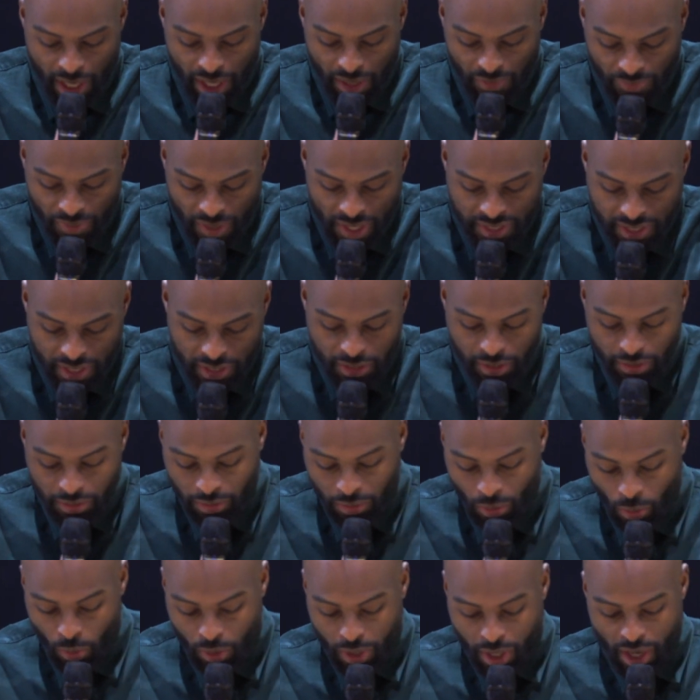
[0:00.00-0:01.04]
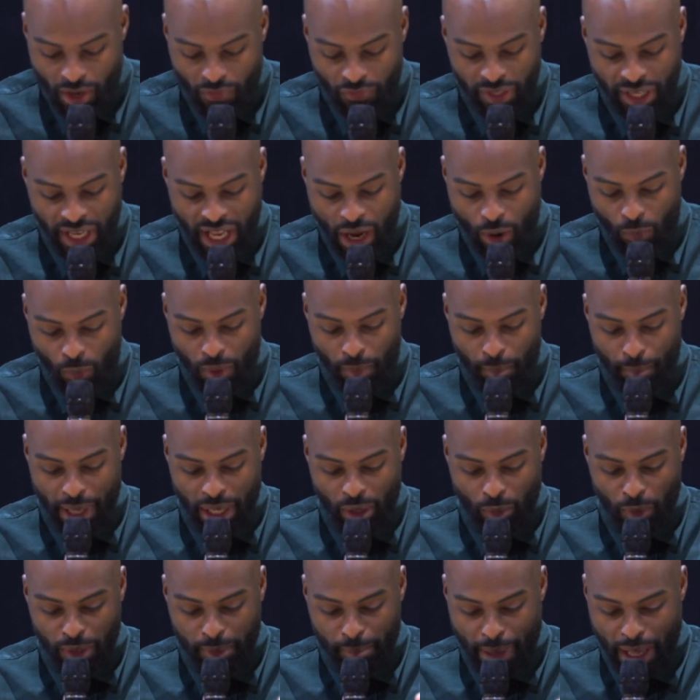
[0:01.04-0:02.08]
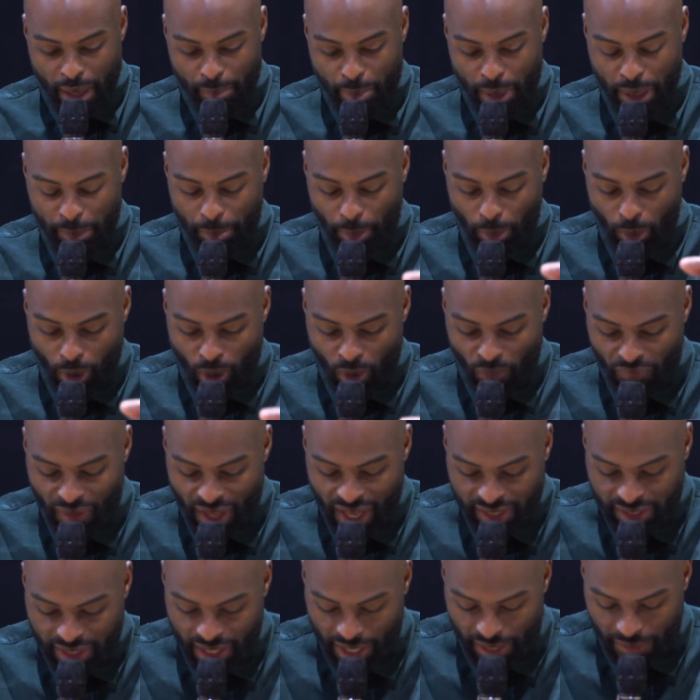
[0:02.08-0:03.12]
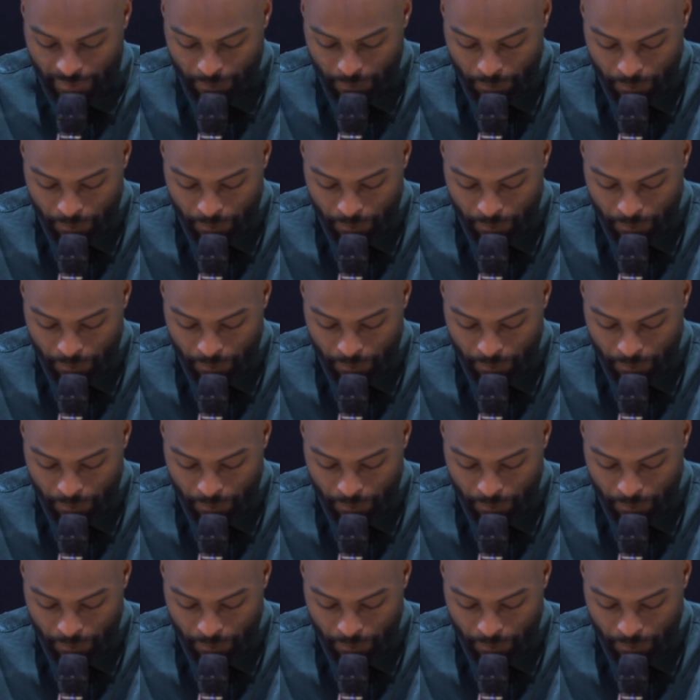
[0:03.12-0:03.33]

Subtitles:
This is the new covenant I will make with my people on that day,